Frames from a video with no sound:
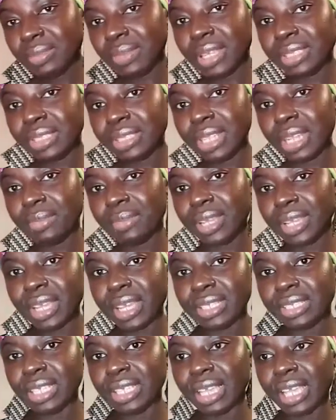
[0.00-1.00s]
But then
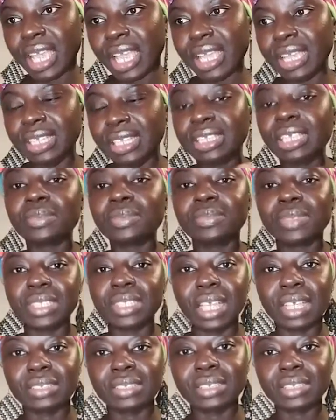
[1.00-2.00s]
America say in a
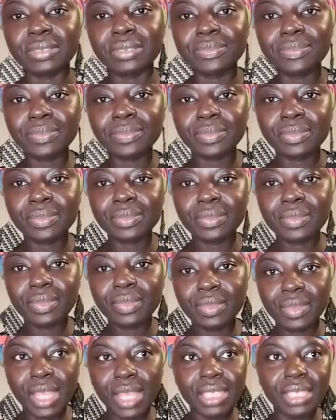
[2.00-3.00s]
circumstance
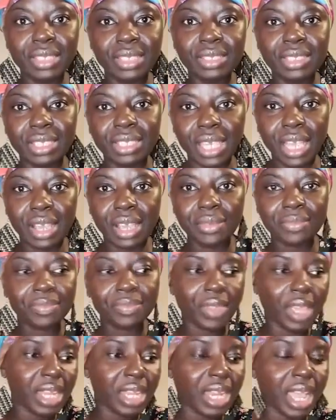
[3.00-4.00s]
and intia
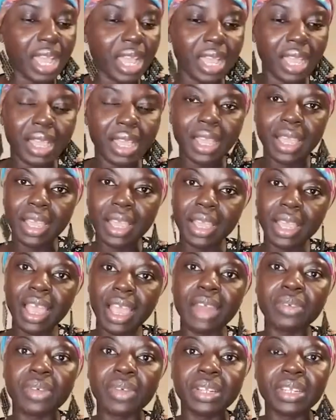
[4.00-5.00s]
and
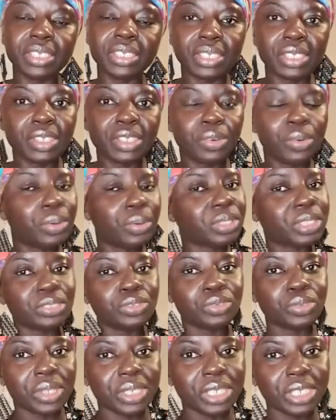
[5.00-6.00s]
around the whole
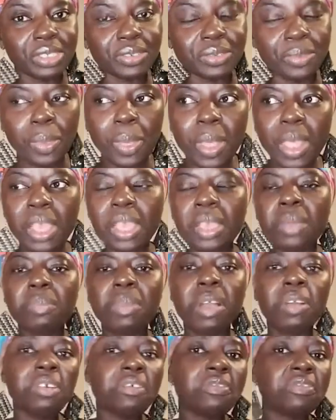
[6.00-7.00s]
situation.
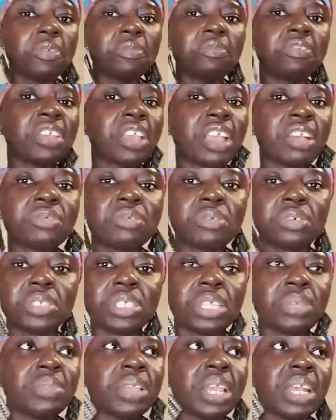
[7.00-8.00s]
But hopefully finger
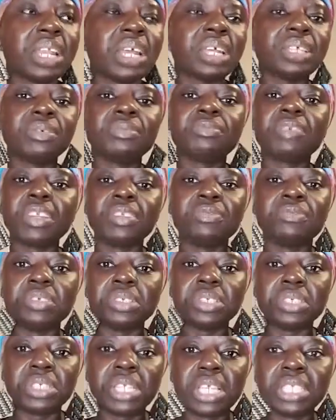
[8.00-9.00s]
cross na funny
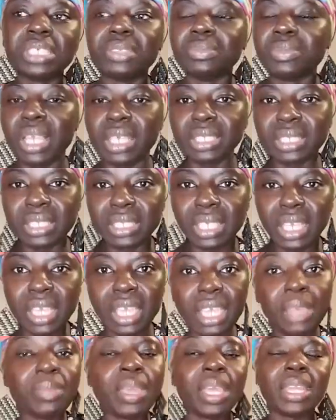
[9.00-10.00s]
face etimi
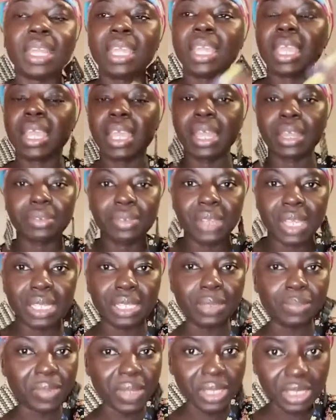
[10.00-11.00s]
asesa ebia na
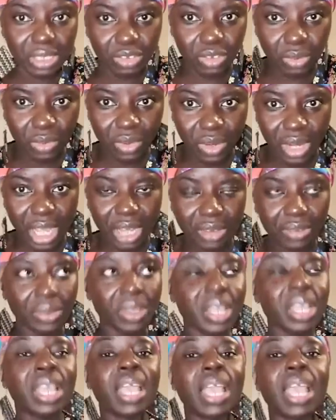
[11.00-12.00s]
area depression or more
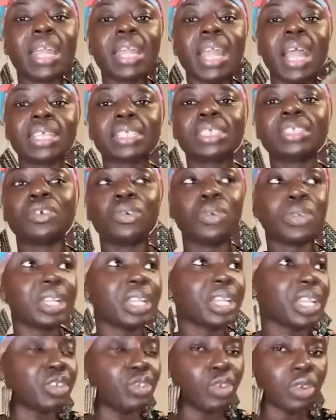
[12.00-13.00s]
come and actually or
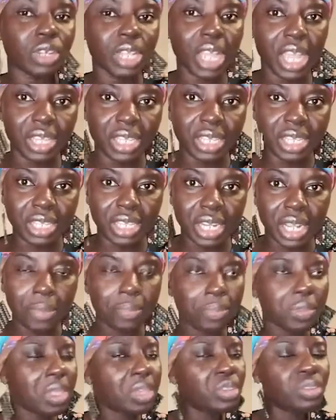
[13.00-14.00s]

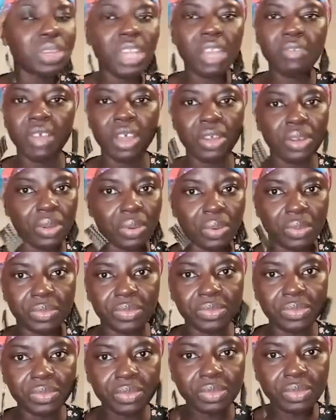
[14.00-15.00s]
the you never
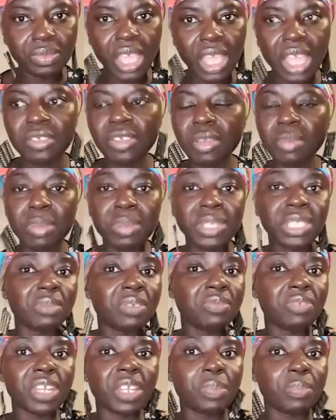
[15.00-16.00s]
know. And you may be
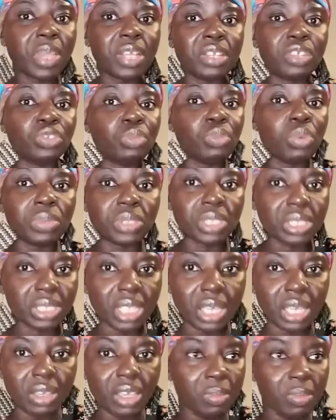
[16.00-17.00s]
to defend the so
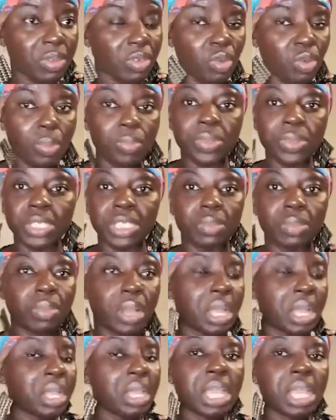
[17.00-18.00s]
mosesa e bi ko
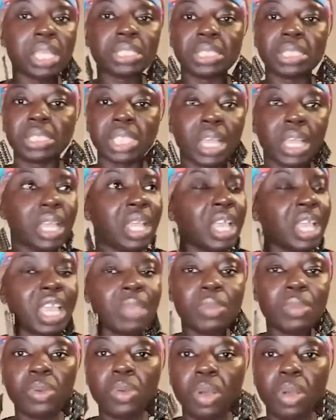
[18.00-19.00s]
prison ba esesa
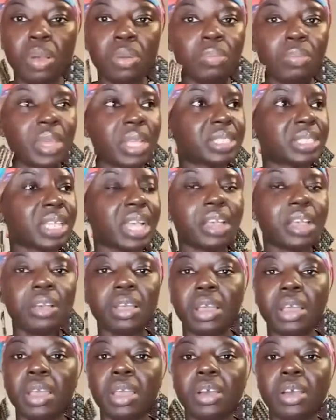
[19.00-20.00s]
e bi ko mental
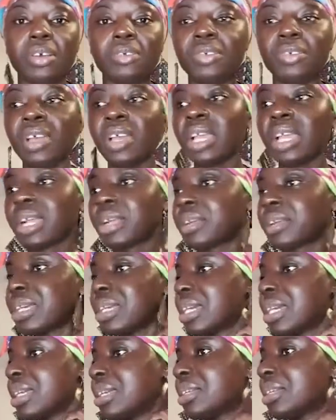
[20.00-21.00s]
health
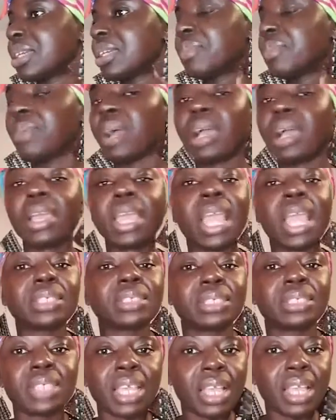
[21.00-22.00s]
clinic ba
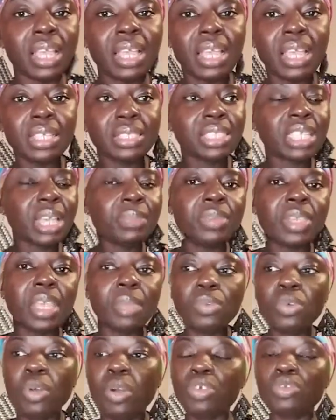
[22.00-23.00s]
esesa
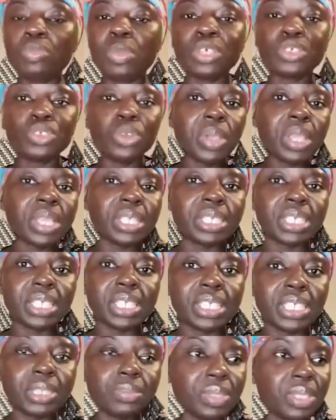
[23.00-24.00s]
sabi e bi won man so
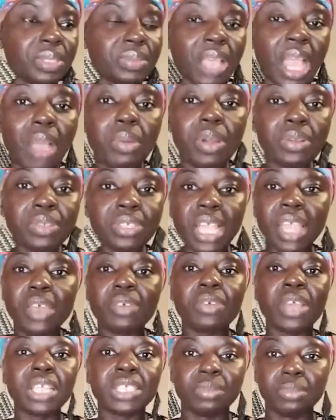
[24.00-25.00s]
nkiti bi our reject